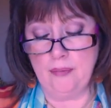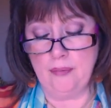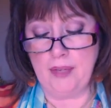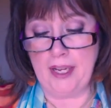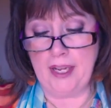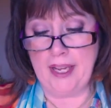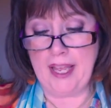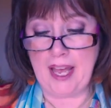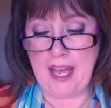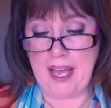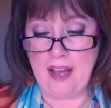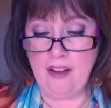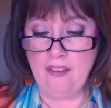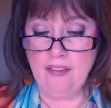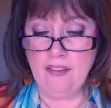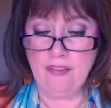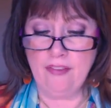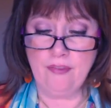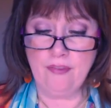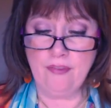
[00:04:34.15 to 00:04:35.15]
I
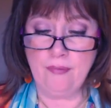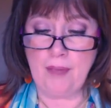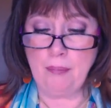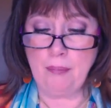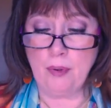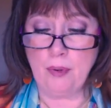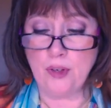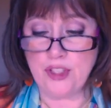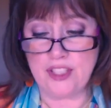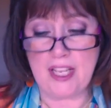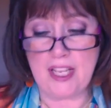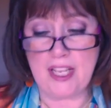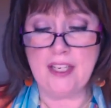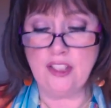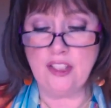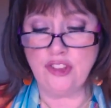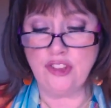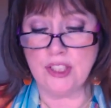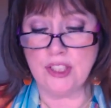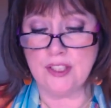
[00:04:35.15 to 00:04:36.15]
have my
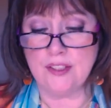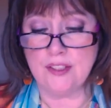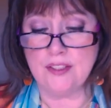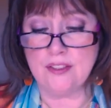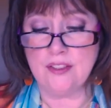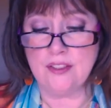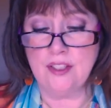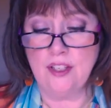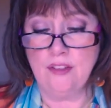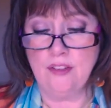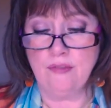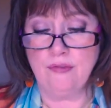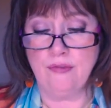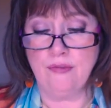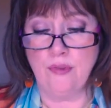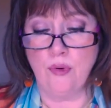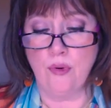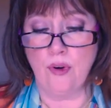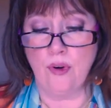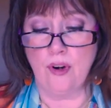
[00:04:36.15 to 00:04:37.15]
percentages
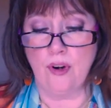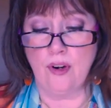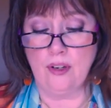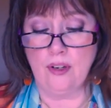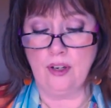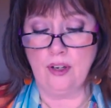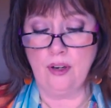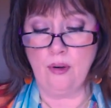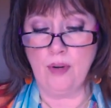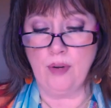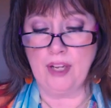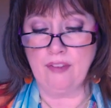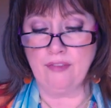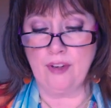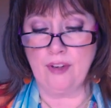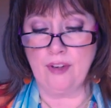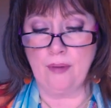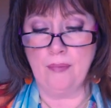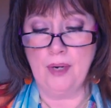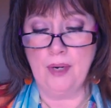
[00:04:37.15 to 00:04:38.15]
for going
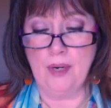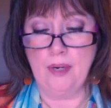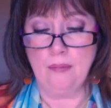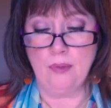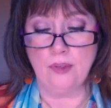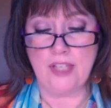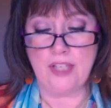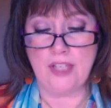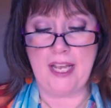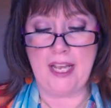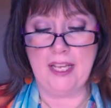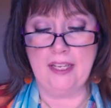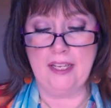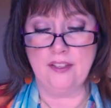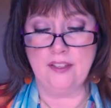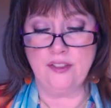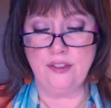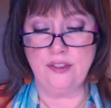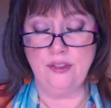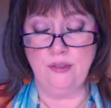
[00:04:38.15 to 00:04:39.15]
from
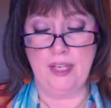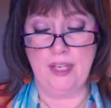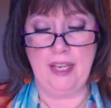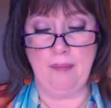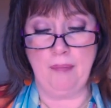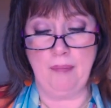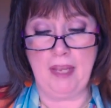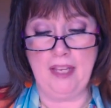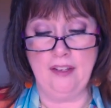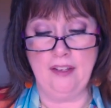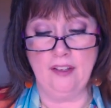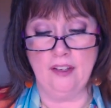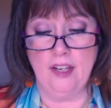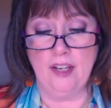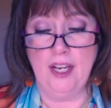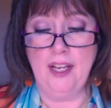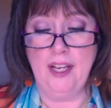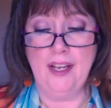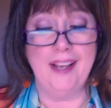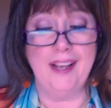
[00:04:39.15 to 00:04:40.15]
protagonist to
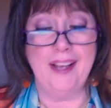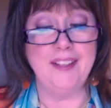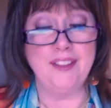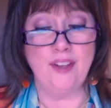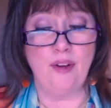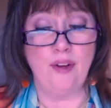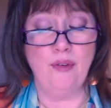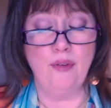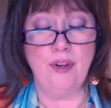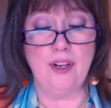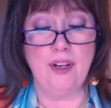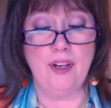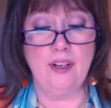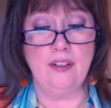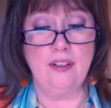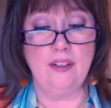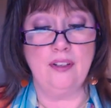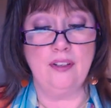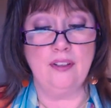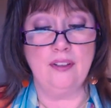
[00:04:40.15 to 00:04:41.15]
campaigner. I don't
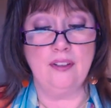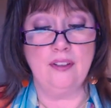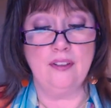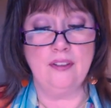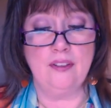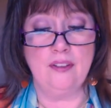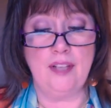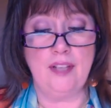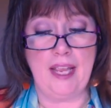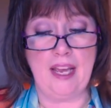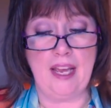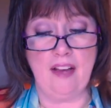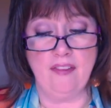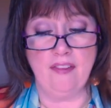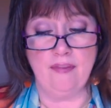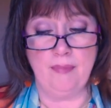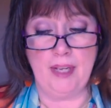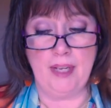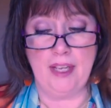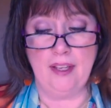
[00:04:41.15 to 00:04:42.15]

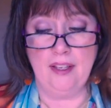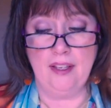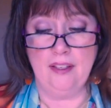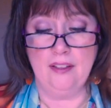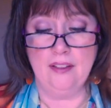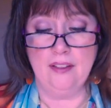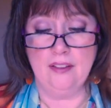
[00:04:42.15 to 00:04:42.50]
have my